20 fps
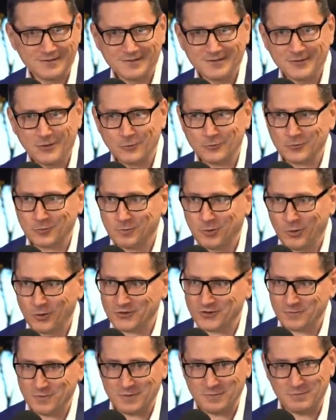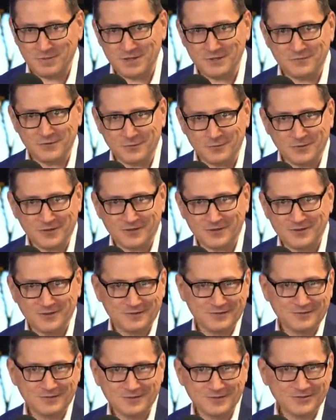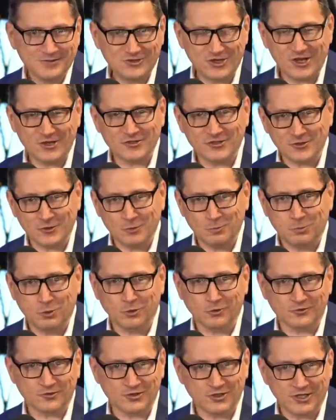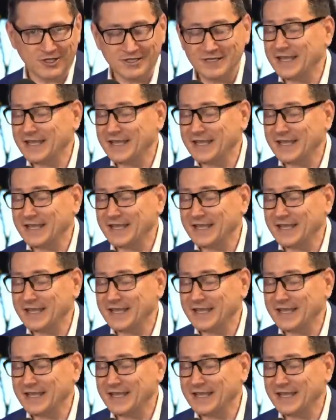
those reports of me beefing with Jason are bullshit.